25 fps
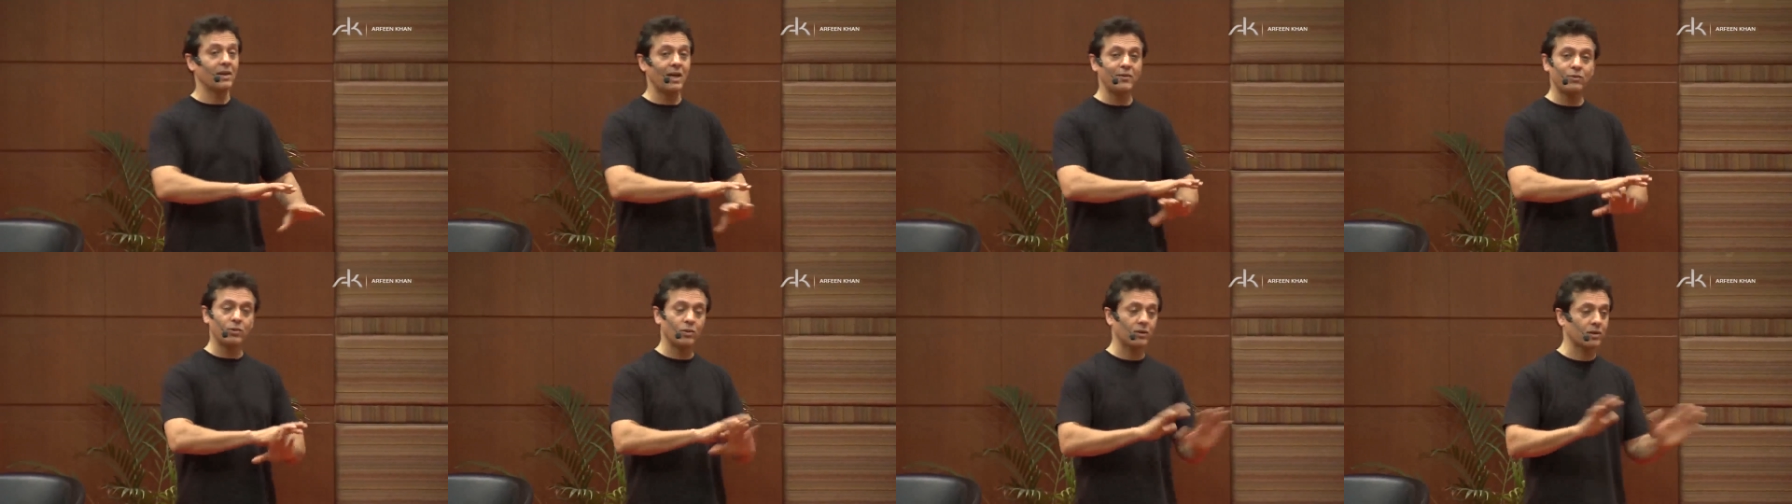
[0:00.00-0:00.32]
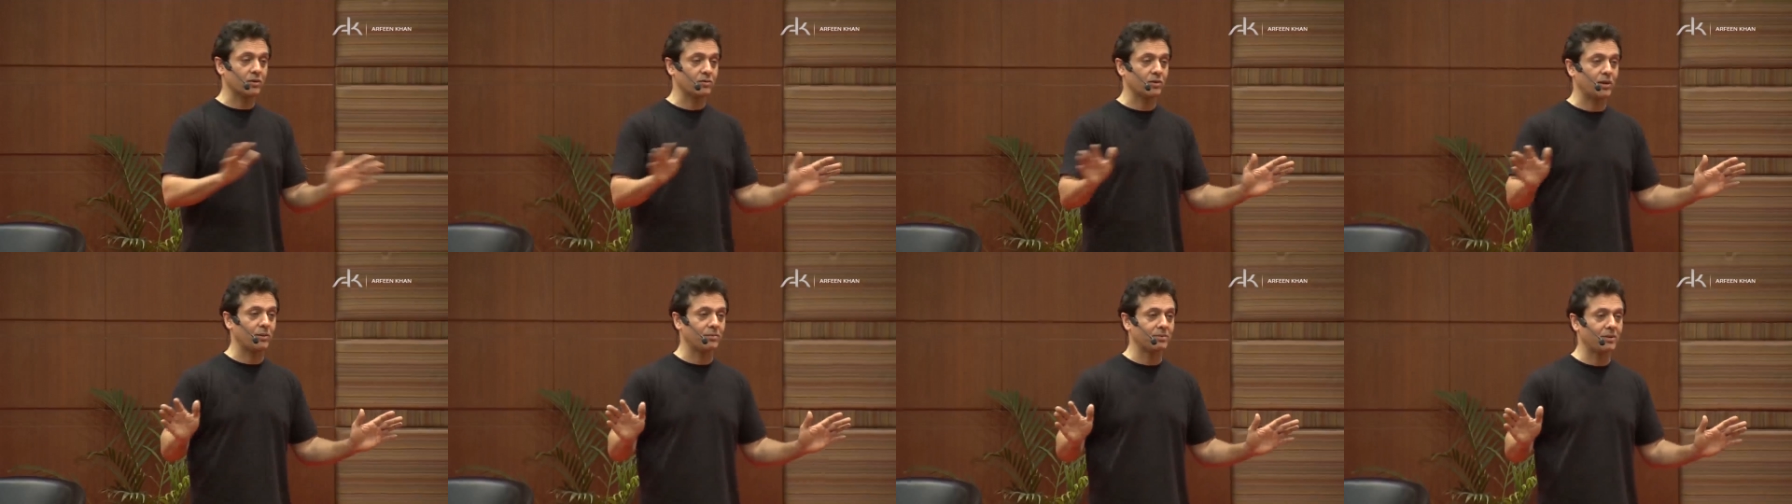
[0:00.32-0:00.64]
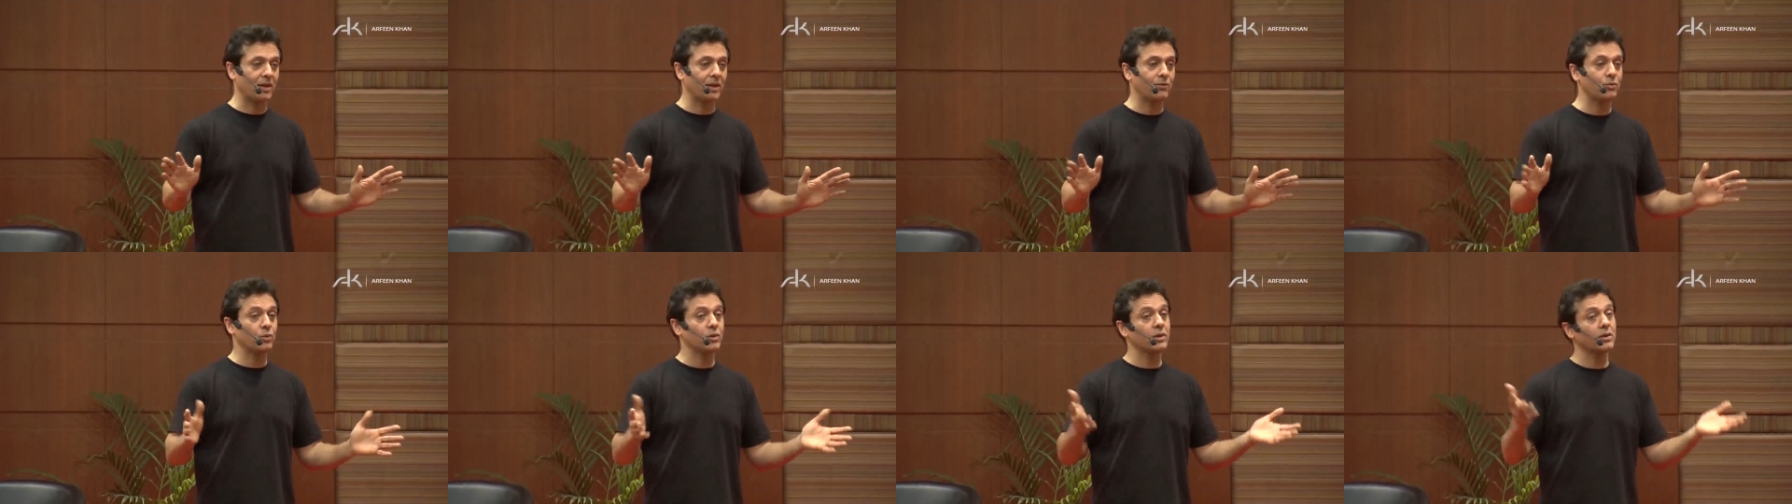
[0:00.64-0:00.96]
Everyone's corrupt.
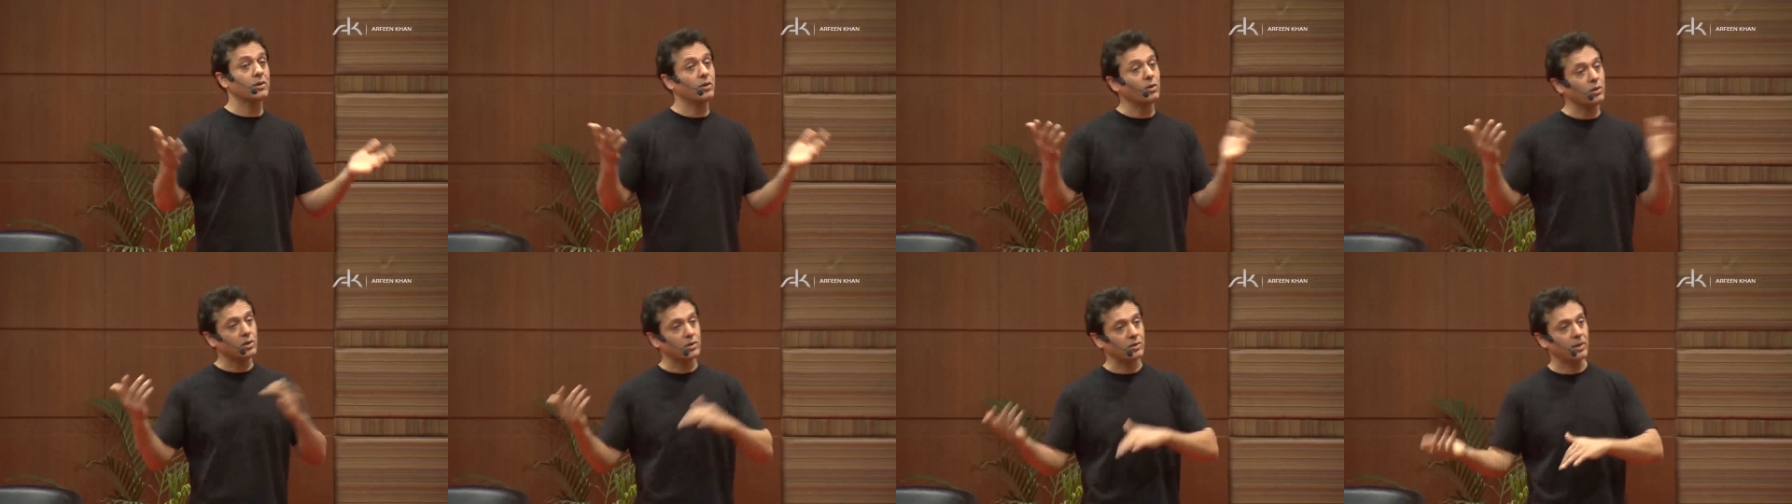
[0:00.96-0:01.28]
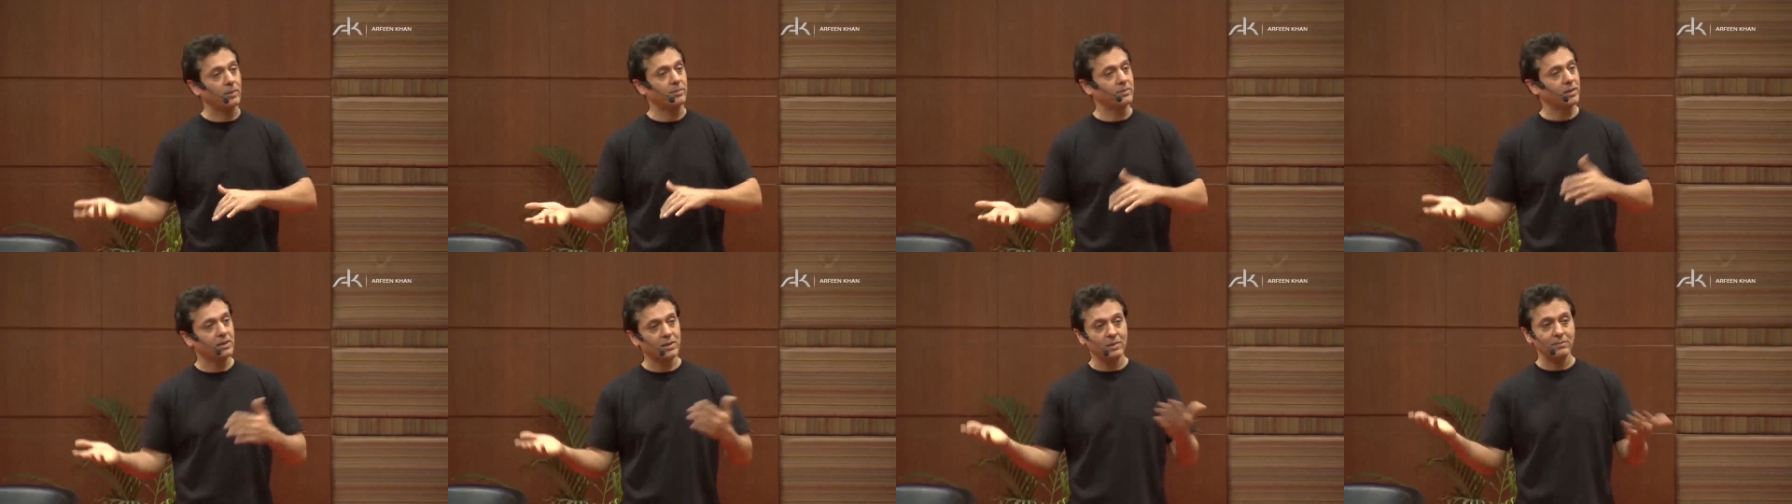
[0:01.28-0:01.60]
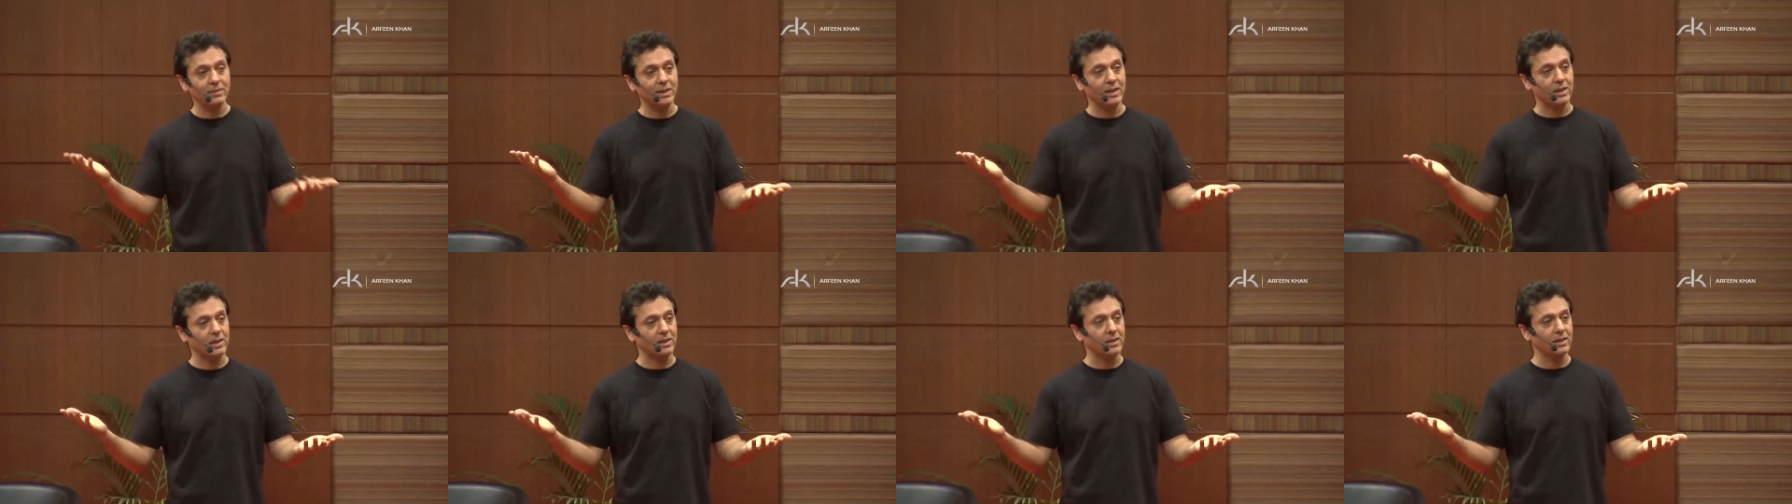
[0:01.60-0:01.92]
Everyone's not corrupt. It's a
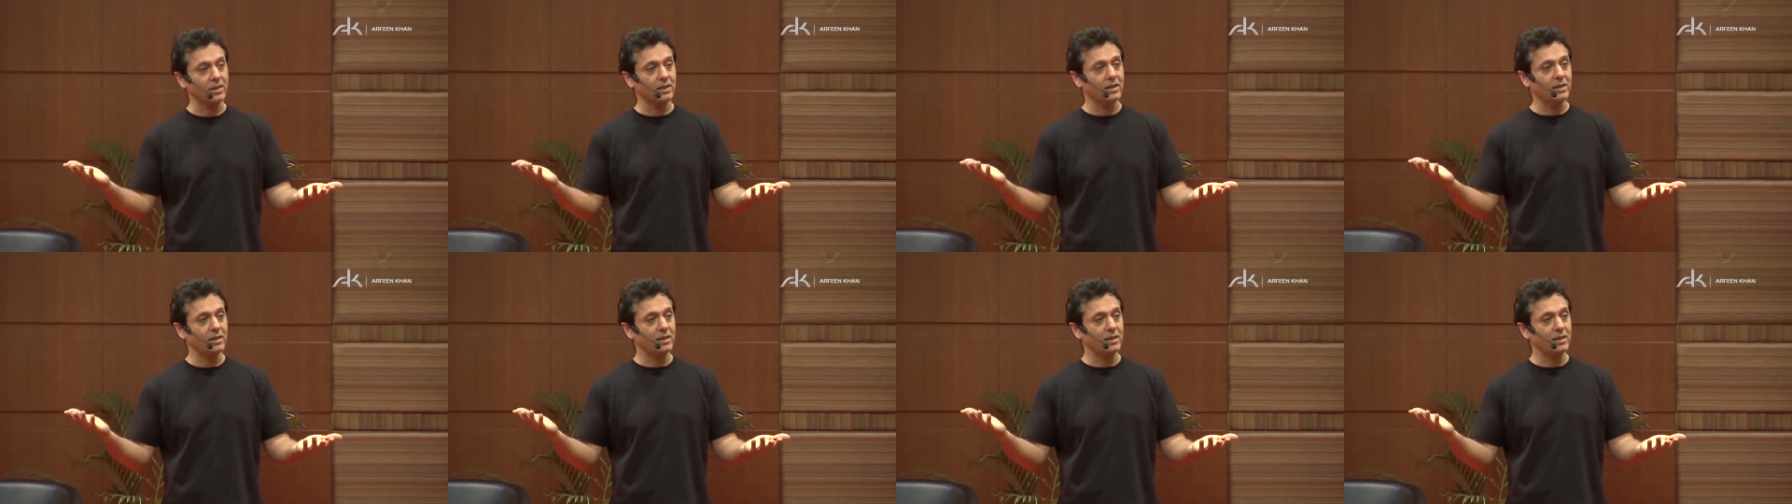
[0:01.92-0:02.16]
mix.